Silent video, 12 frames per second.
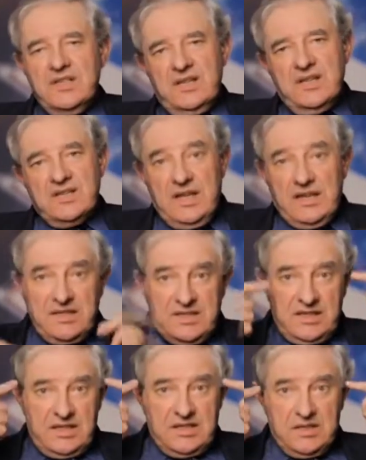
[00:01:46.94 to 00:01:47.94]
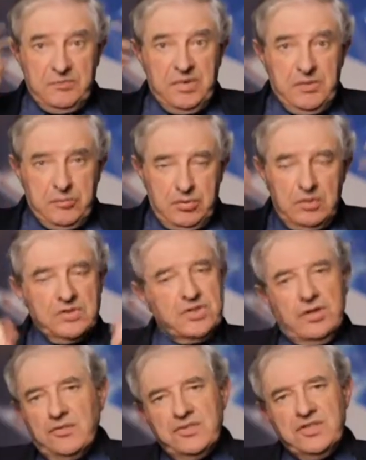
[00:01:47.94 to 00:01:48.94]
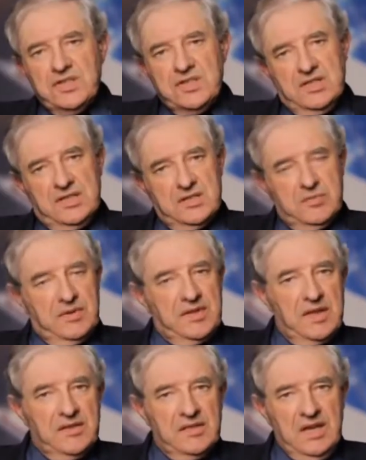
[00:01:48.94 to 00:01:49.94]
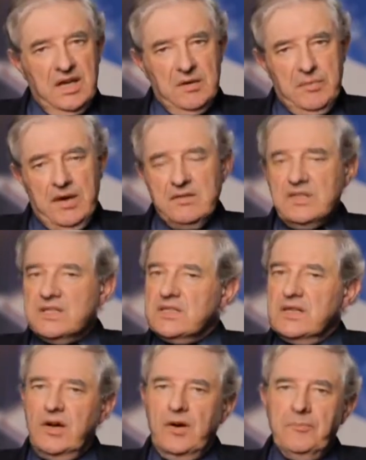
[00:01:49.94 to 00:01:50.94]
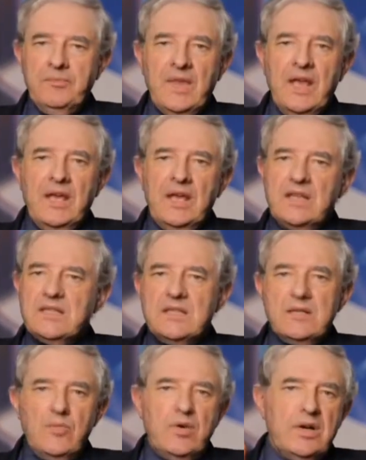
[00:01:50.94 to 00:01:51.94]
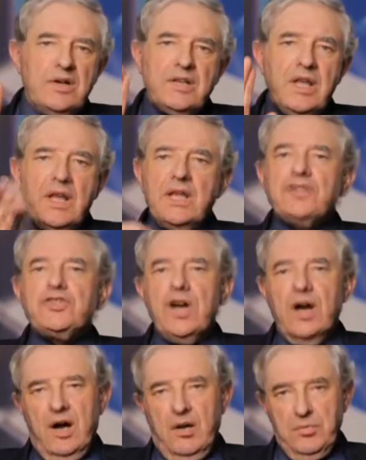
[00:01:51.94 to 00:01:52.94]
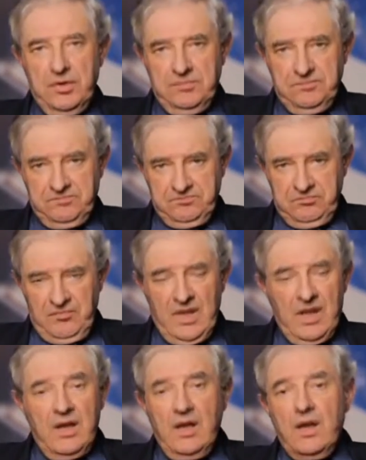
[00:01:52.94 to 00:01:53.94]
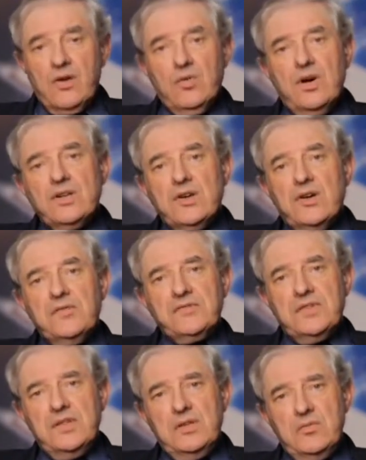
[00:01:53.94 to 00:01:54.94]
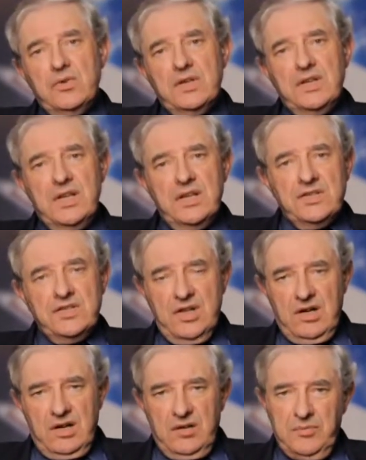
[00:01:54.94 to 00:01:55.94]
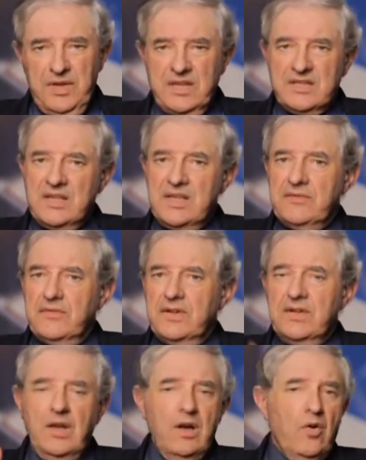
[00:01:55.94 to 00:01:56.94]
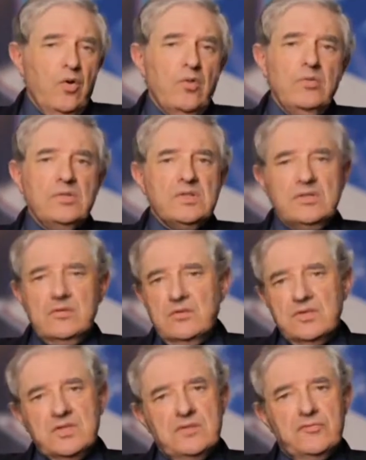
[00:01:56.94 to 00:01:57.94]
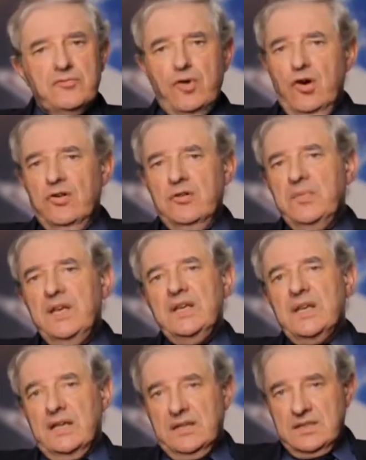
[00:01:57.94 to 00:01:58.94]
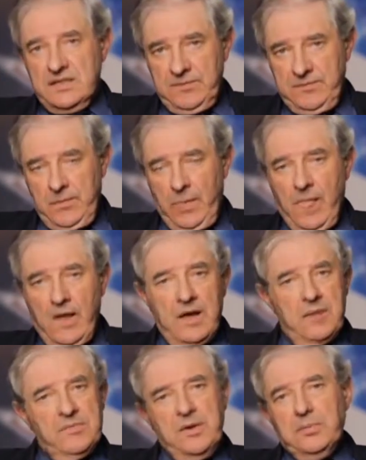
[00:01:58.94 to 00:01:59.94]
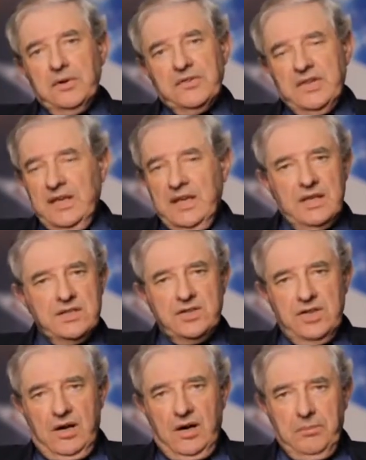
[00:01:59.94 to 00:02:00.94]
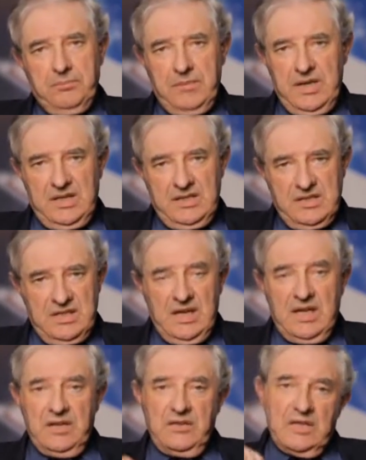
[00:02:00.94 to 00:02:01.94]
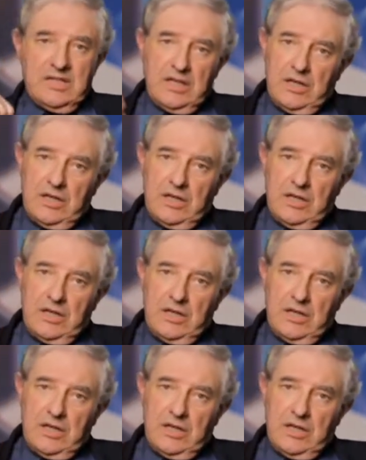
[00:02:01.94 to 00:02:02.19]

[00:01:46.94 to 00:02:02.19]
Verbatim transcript: that has entered into people's consciousness when they think about Islam is the word hijab quite often the word hijab is given all sorts of wrong meanings. People think hijab means this